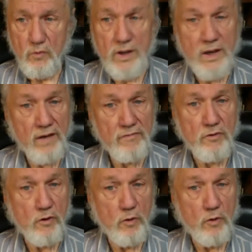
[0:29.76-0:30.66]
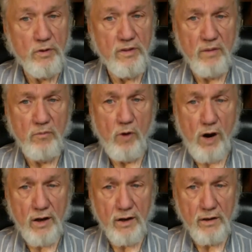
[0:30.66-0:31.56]
We have to open them
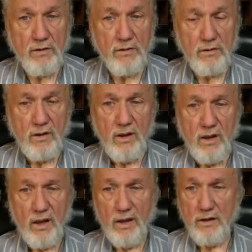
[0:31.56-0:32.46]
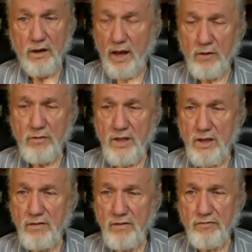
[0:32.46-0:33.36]
wide and allow
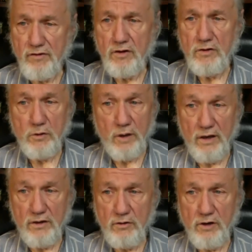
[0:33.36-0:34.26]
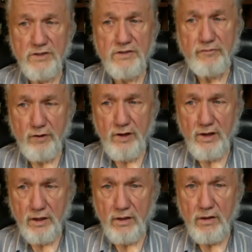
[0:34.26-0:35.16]
the infinite to enter us
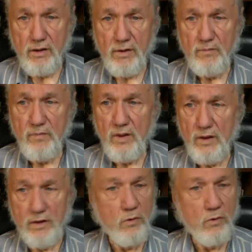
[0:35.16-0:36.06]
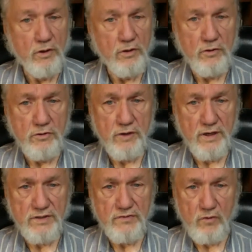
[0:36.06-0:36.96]
freely in order to
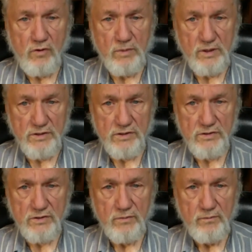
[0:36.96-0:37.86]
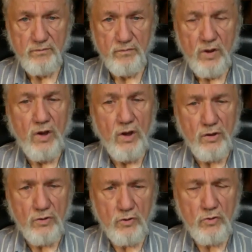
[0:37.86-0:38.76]
transform us.
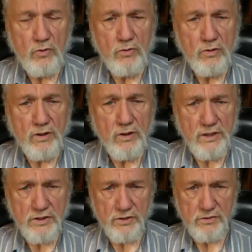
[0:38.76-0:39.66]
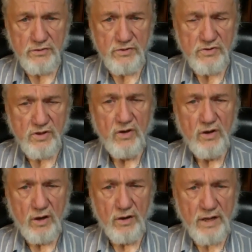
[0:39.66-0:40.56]
Two conditions
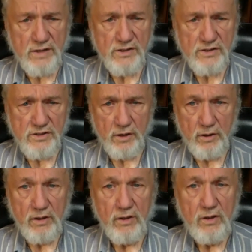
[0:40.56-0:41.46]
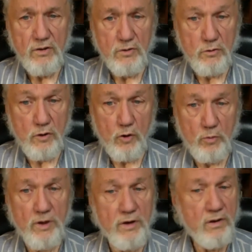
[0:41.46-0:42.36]
are necessary to
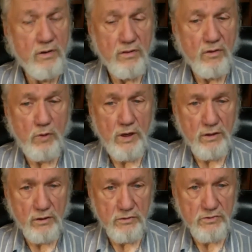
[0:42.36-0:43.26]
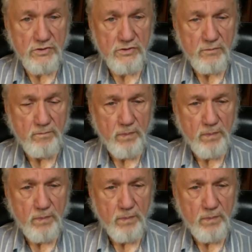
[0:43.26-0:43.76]
open the windows.